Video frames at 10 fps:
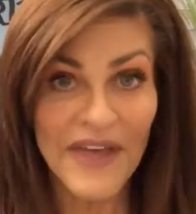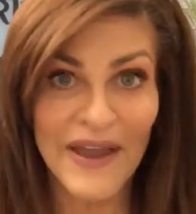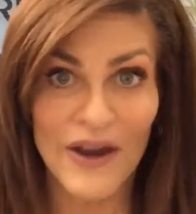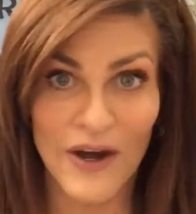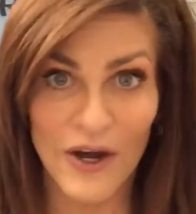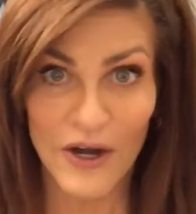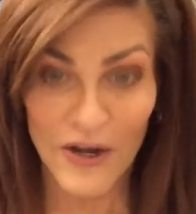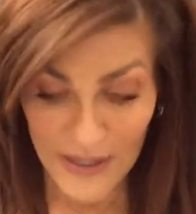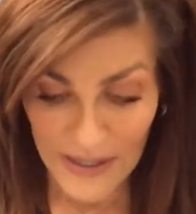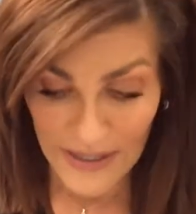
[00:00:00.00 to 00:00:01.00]

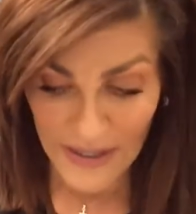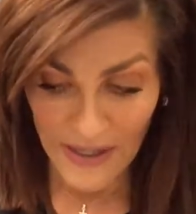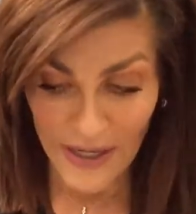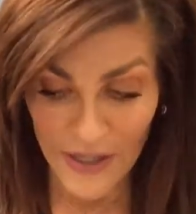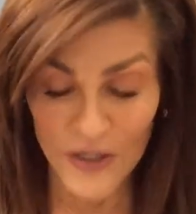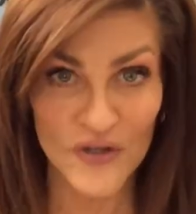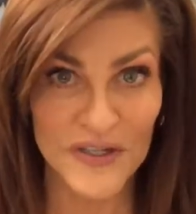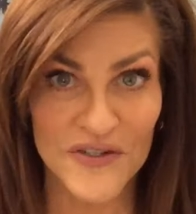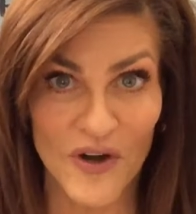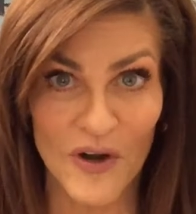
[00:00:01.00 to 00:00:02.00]
there, I
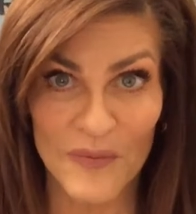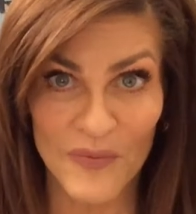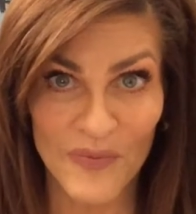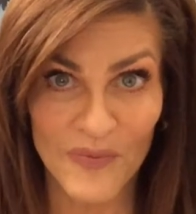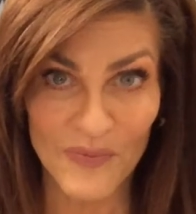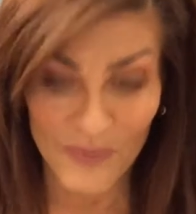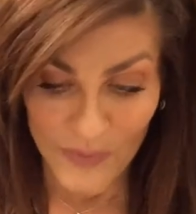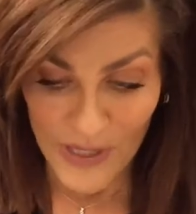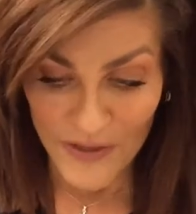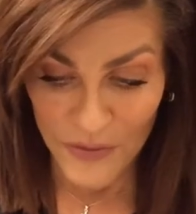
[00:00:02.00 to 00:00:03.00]
usually start
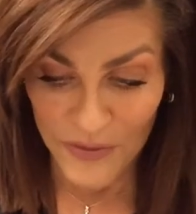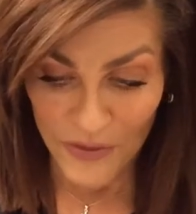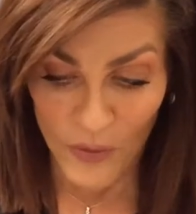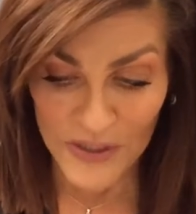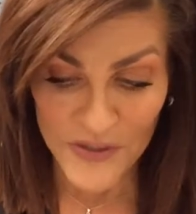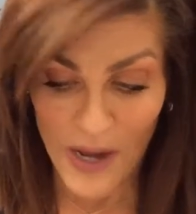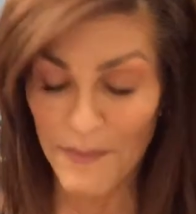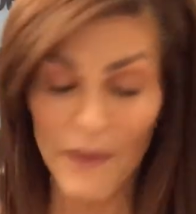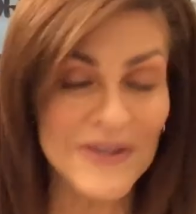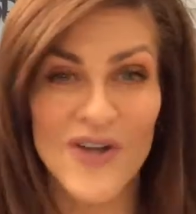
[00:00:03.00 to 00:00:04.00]
what I do with the Lord. So
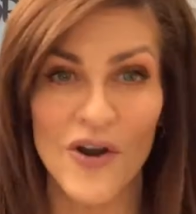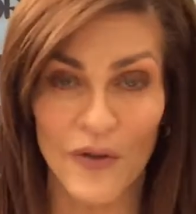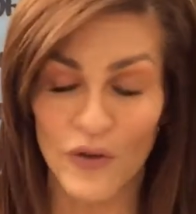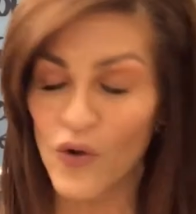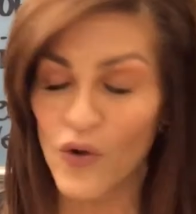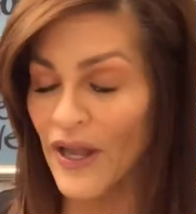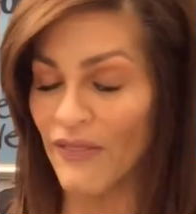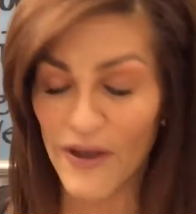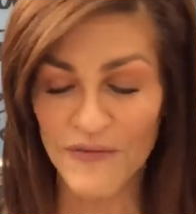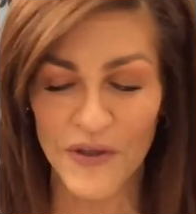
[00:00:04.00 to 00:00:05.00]
I'm always talking to the Lord, Lord,
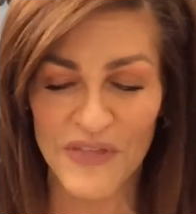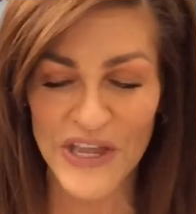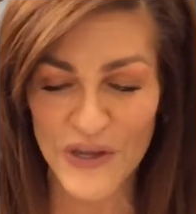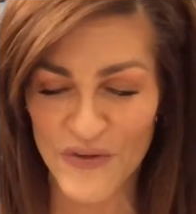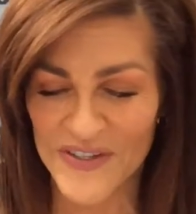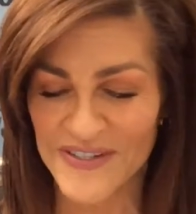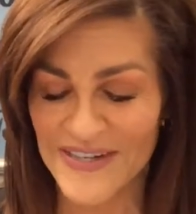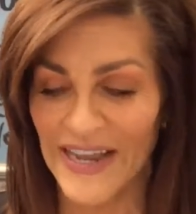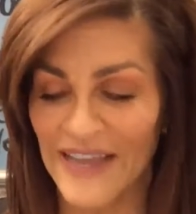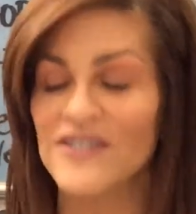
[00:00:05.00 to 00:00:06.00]
I love you. Thank you for this
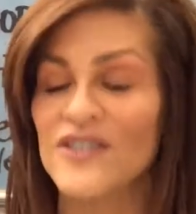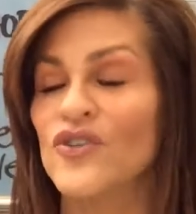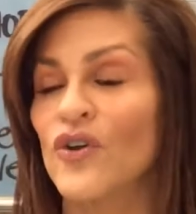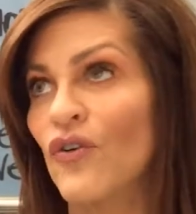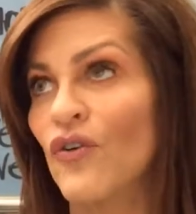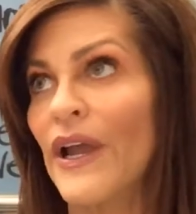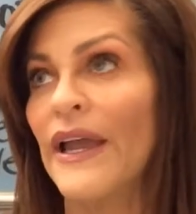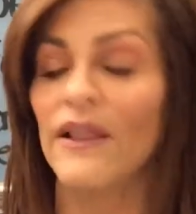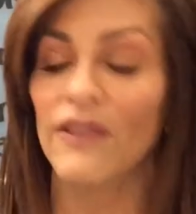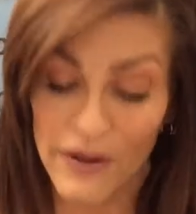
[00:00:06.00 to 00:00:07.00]
day. This is so
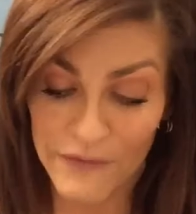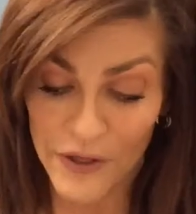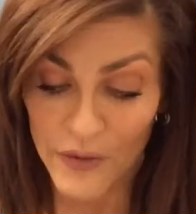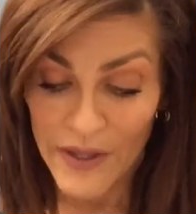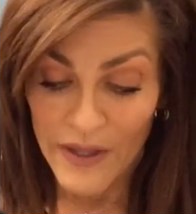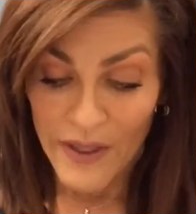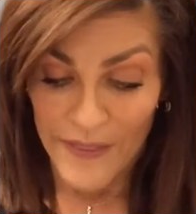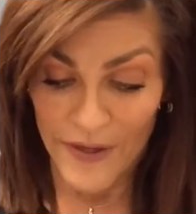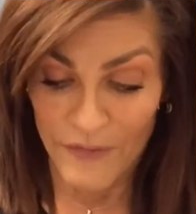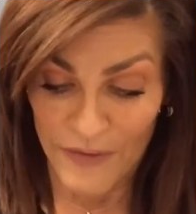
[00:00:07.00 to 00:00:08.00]
great. I love you.
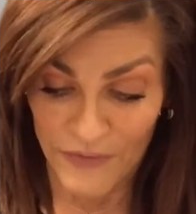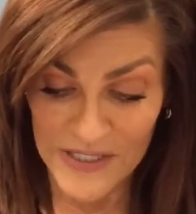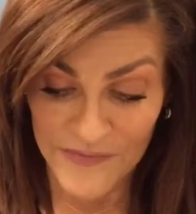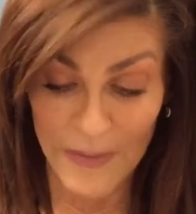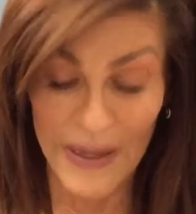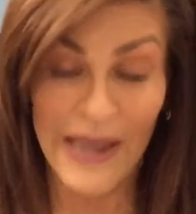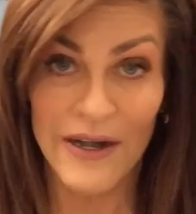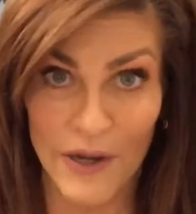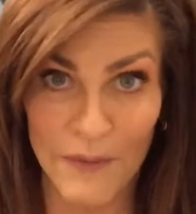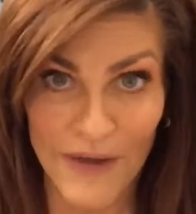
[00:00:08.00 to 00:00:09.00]
Thank you for my friends, family. I
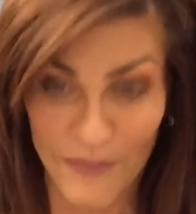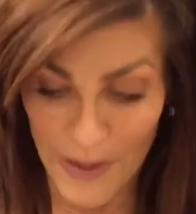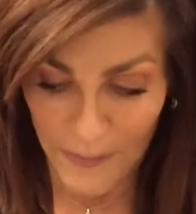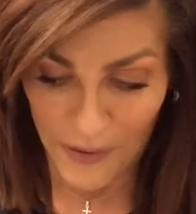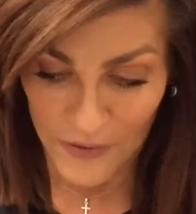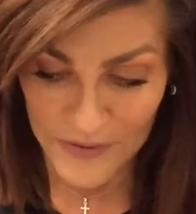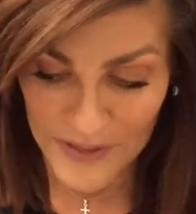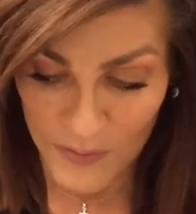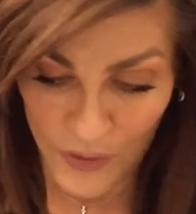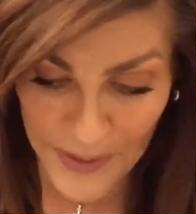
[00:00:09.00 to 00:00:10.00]
had already prayed for my partners
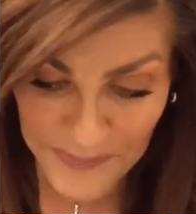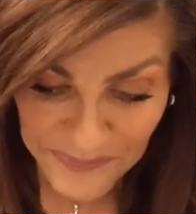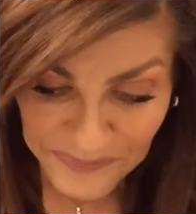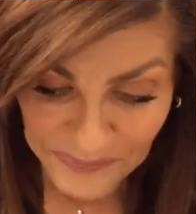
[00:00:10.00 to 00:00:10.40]
in the morning.